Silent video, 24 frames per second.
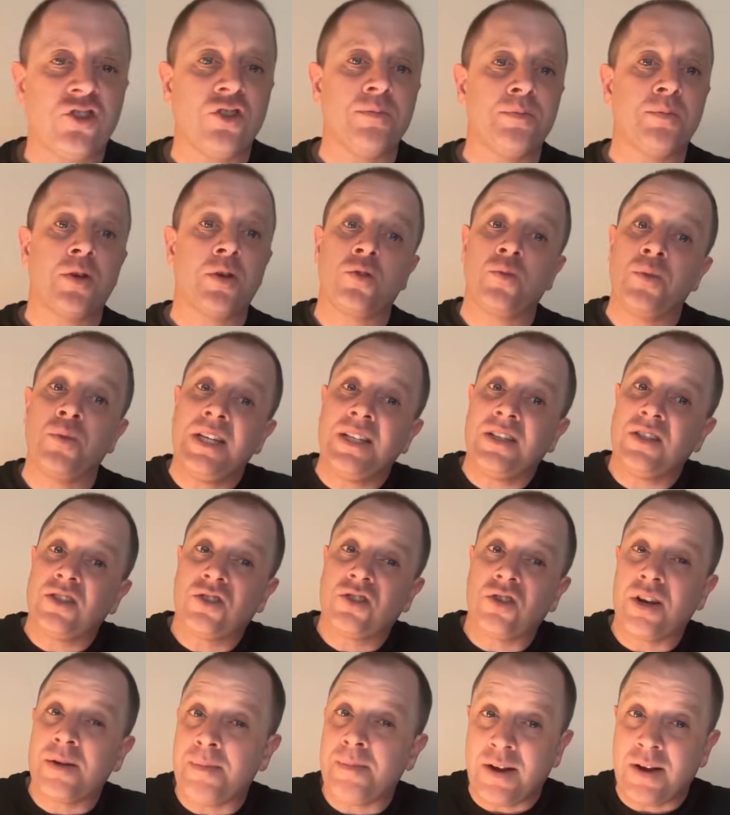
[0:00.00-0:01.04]
because we need to
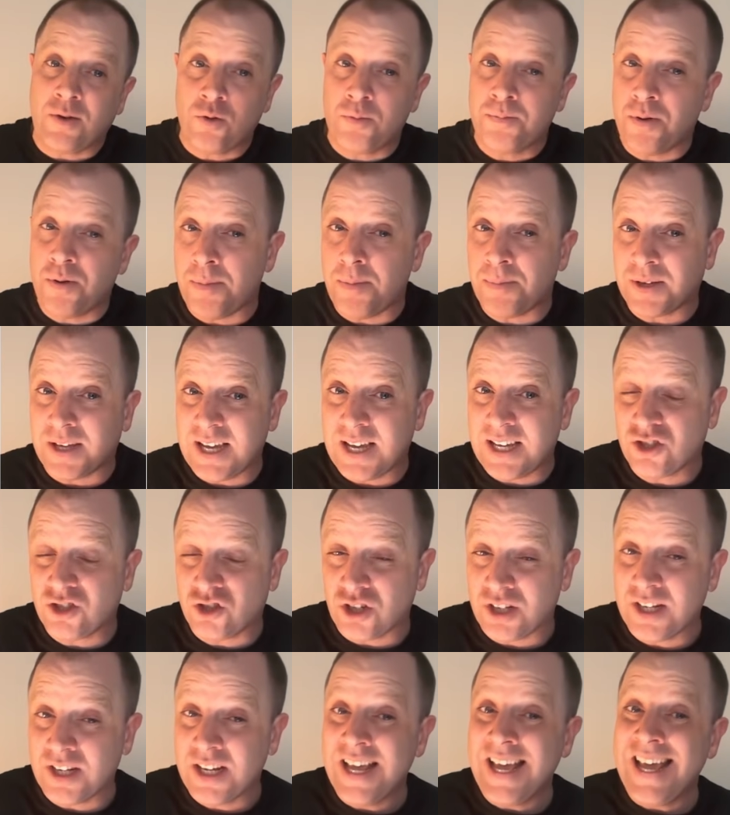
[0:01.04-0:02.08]
study
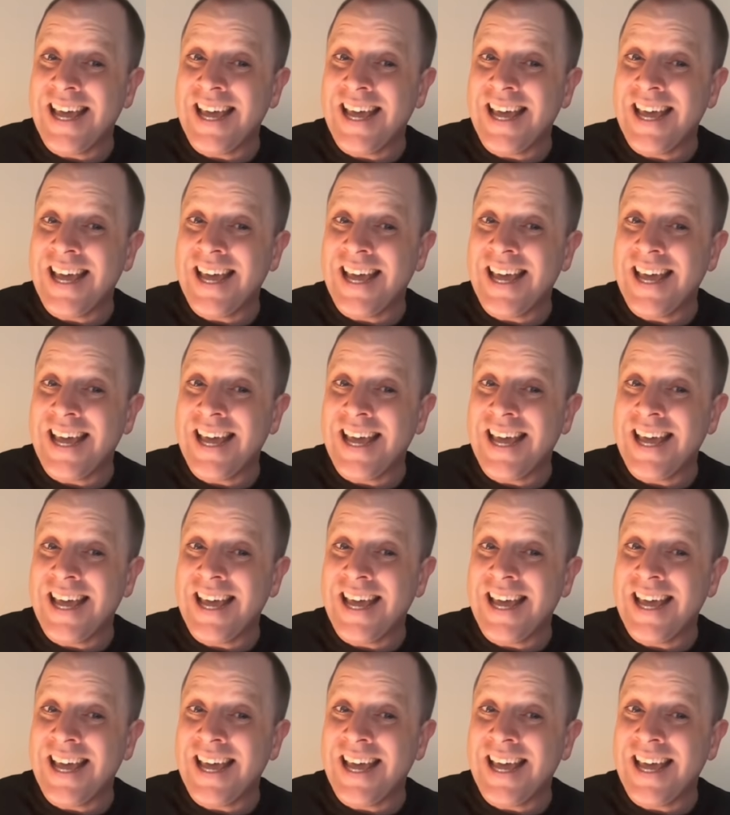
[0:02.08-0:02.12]
micropropagation